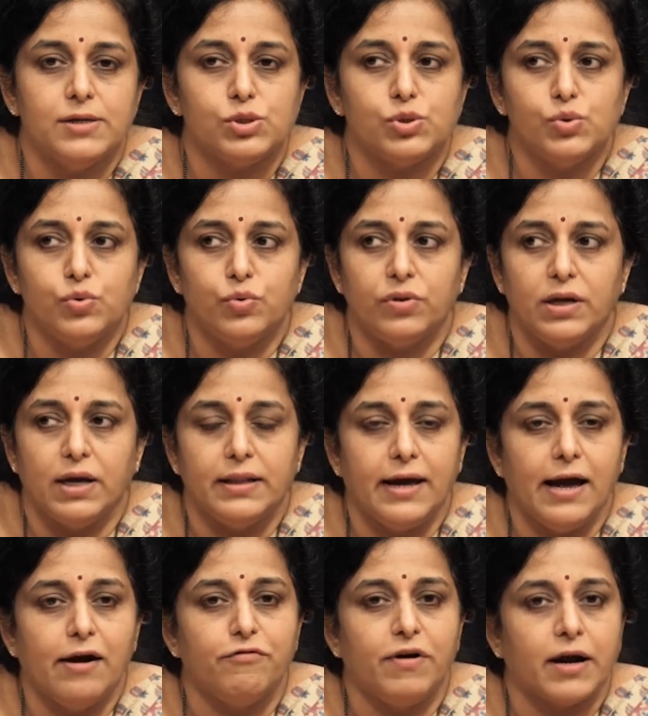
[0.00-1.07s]
So,
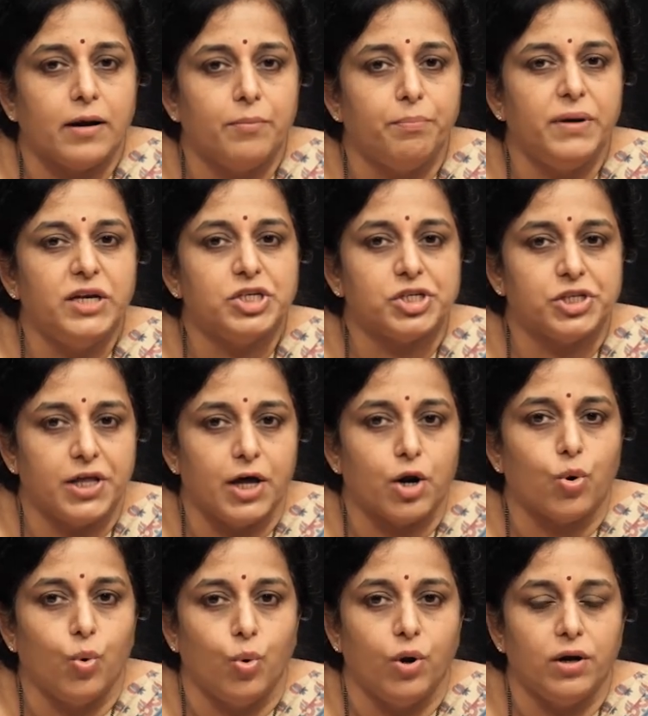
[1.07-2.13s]
they have accomplished their
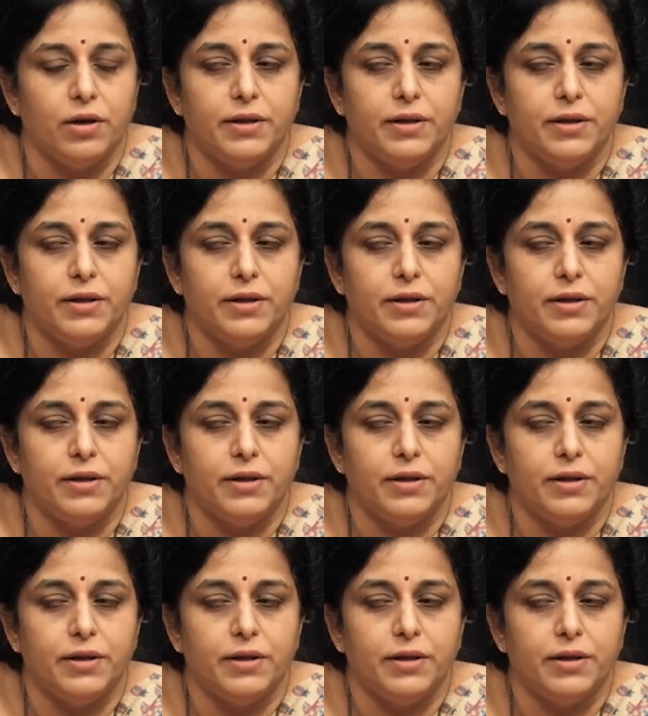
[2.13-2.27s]
role.